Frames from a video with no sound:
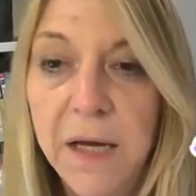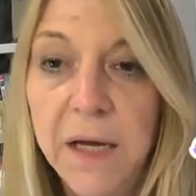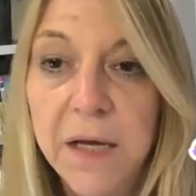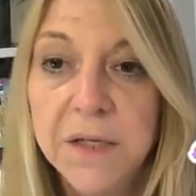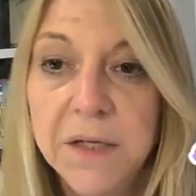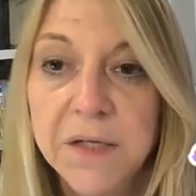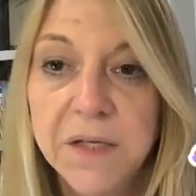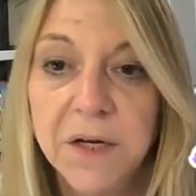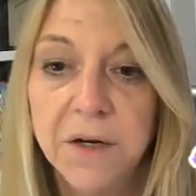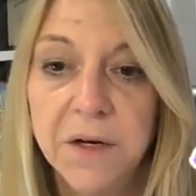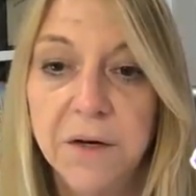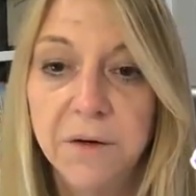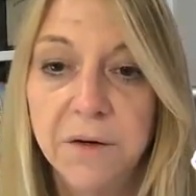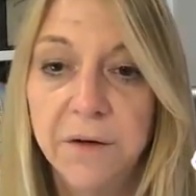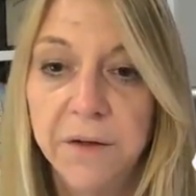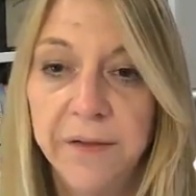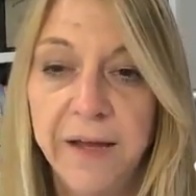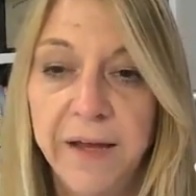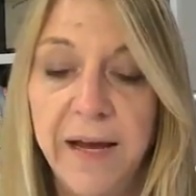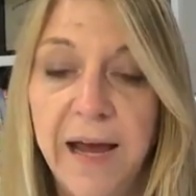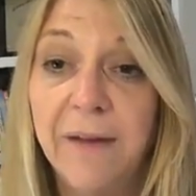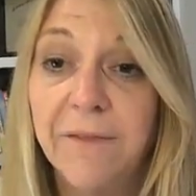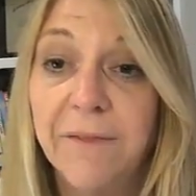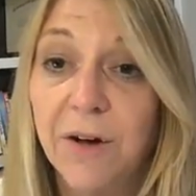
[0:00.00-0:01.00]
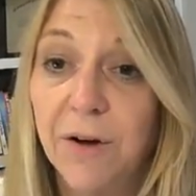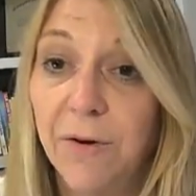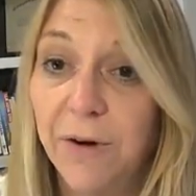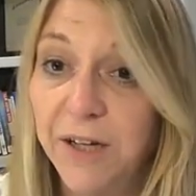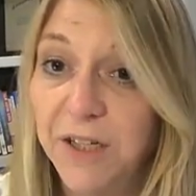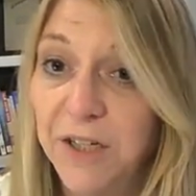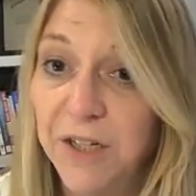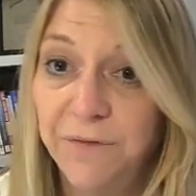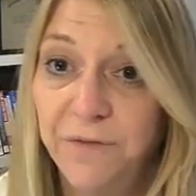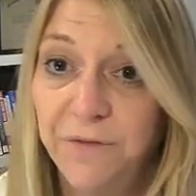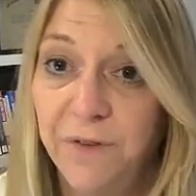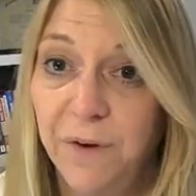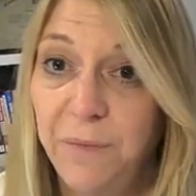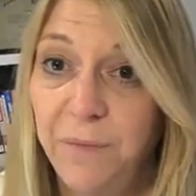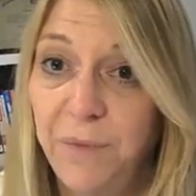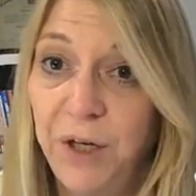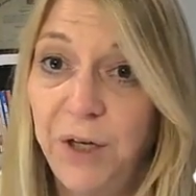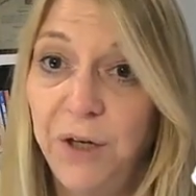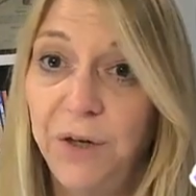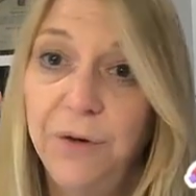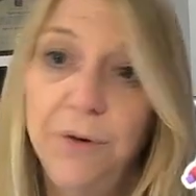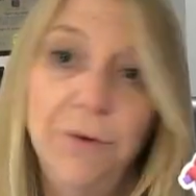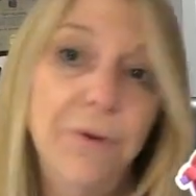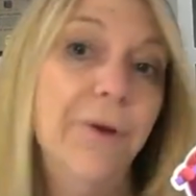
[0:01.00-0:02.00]
So they have a question from
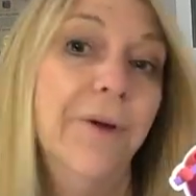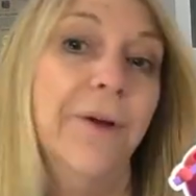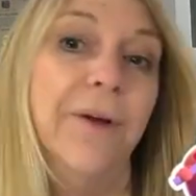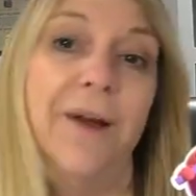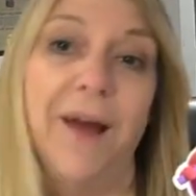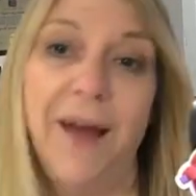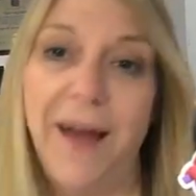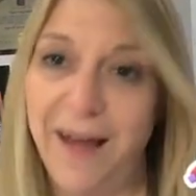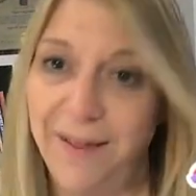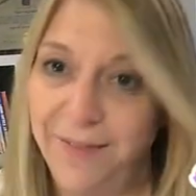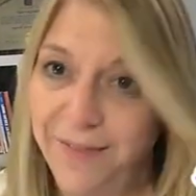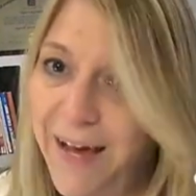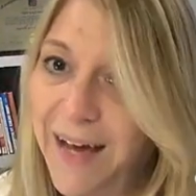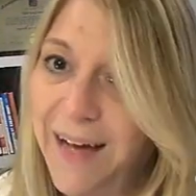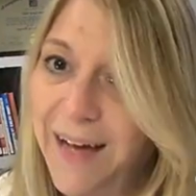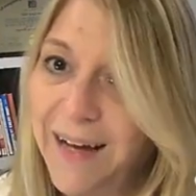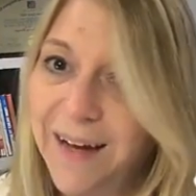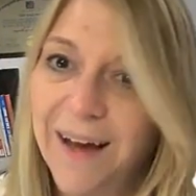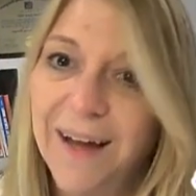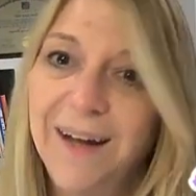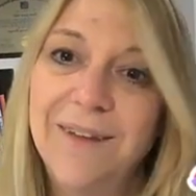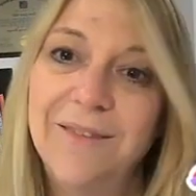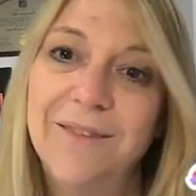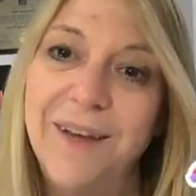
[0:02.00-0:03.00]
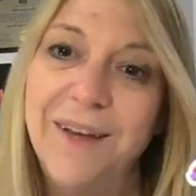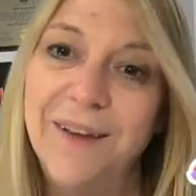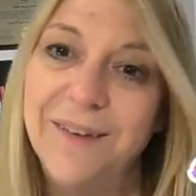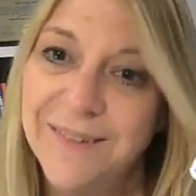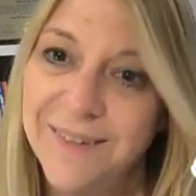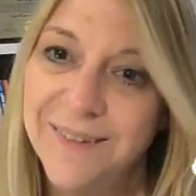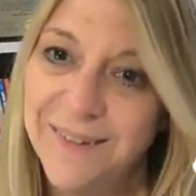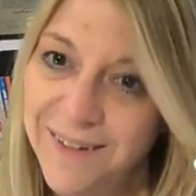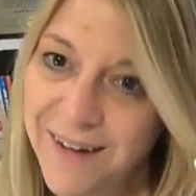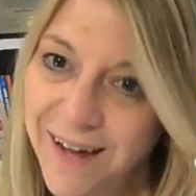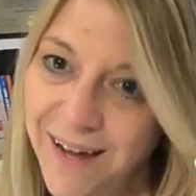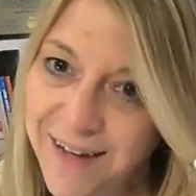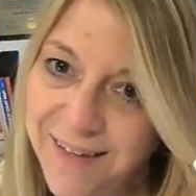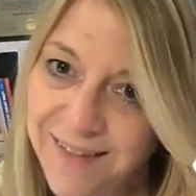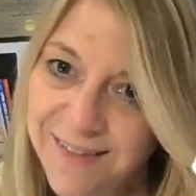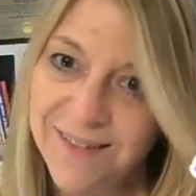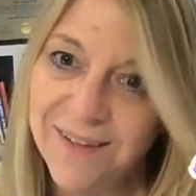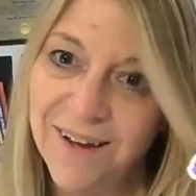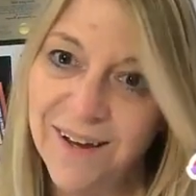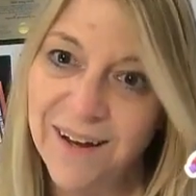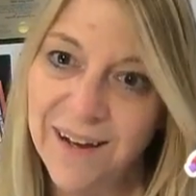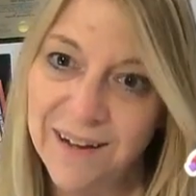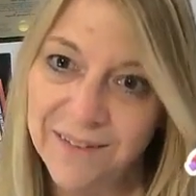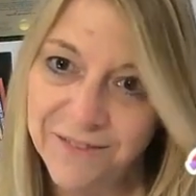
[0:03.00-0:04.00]
you, and that kind of gives a nice
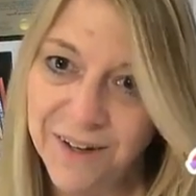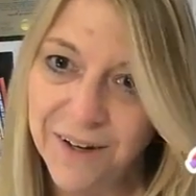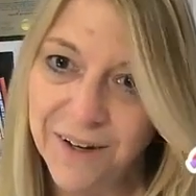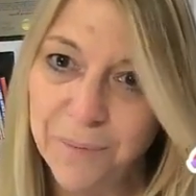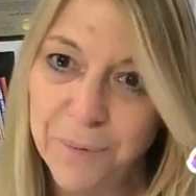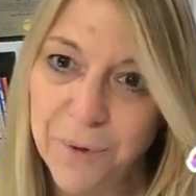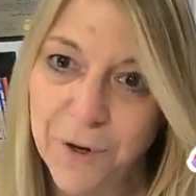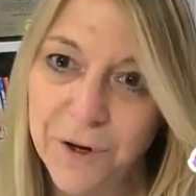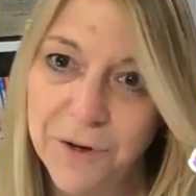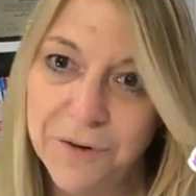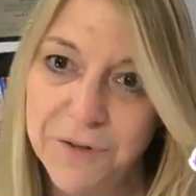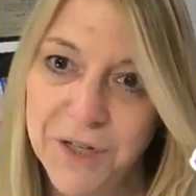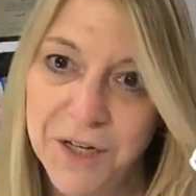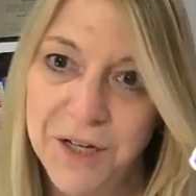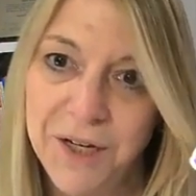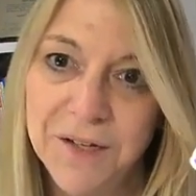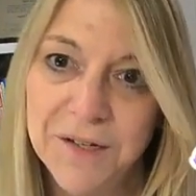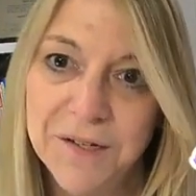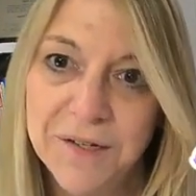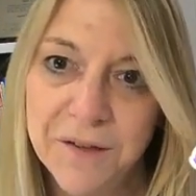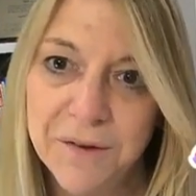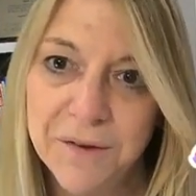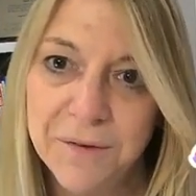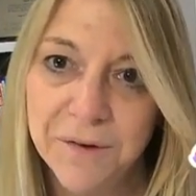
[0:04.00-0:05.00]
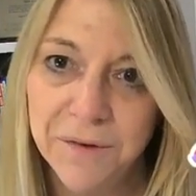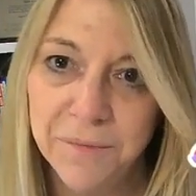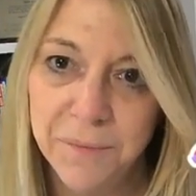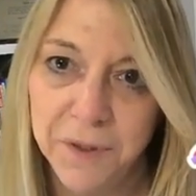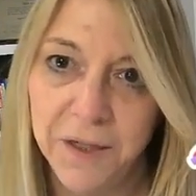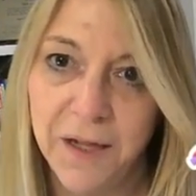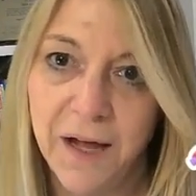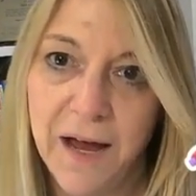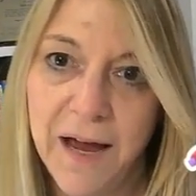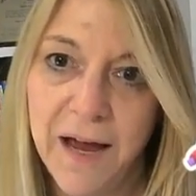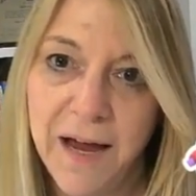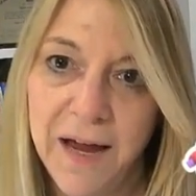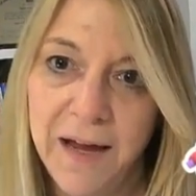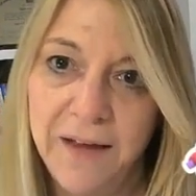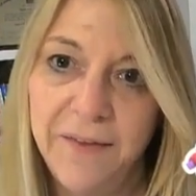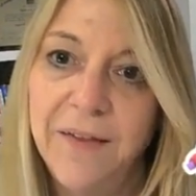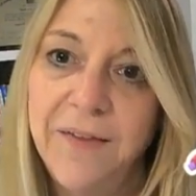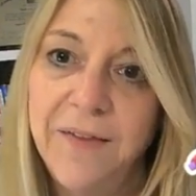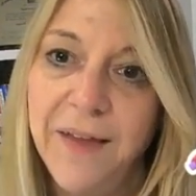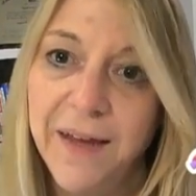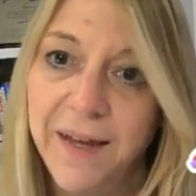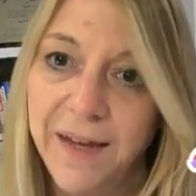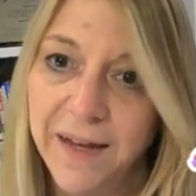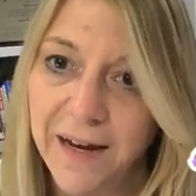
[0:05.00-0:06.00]
soft approach into the reply, and then
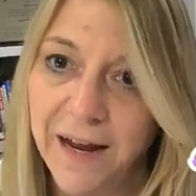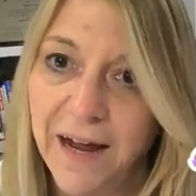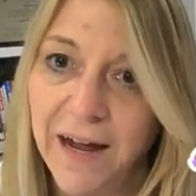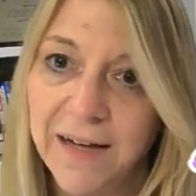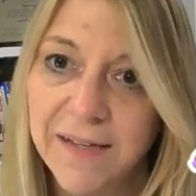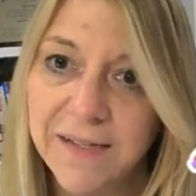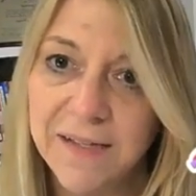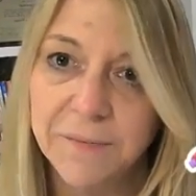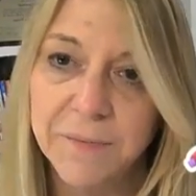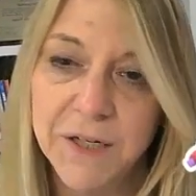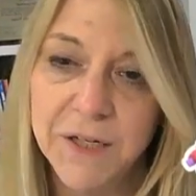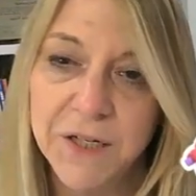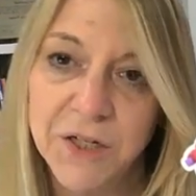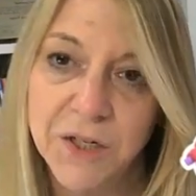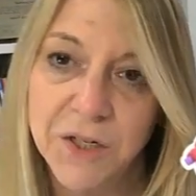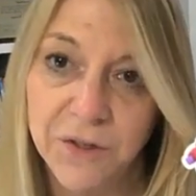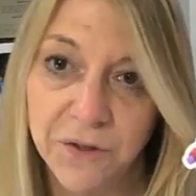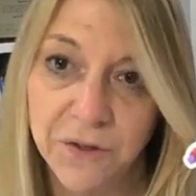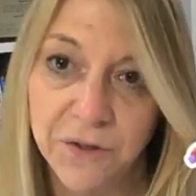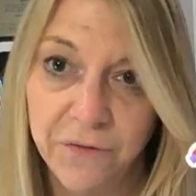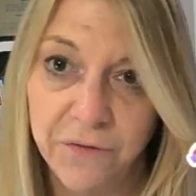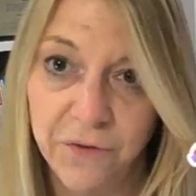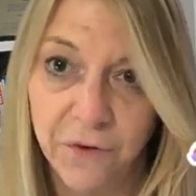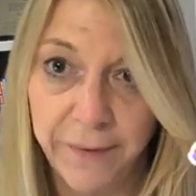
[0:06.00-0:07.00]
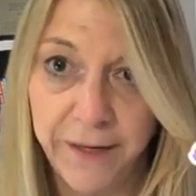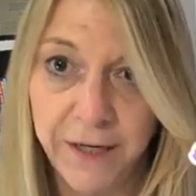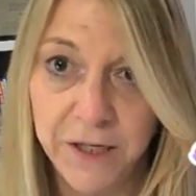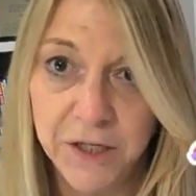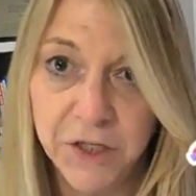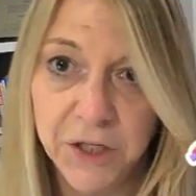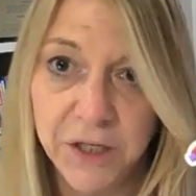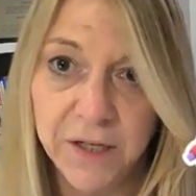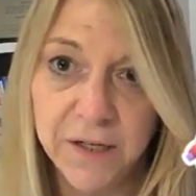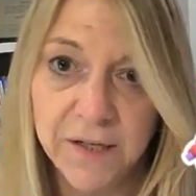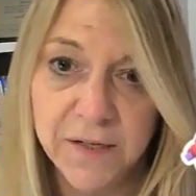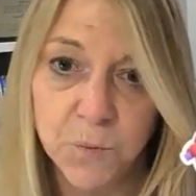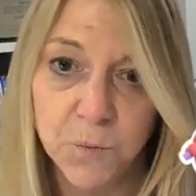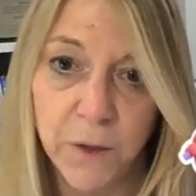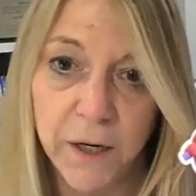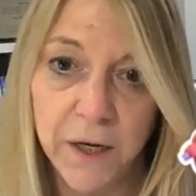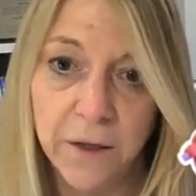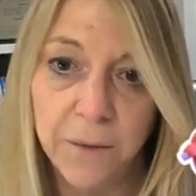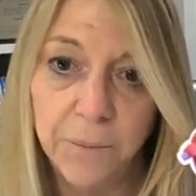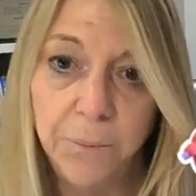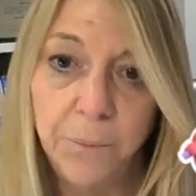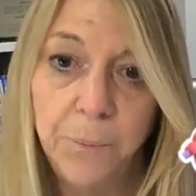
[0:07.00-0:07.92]
they can add some additional information as well.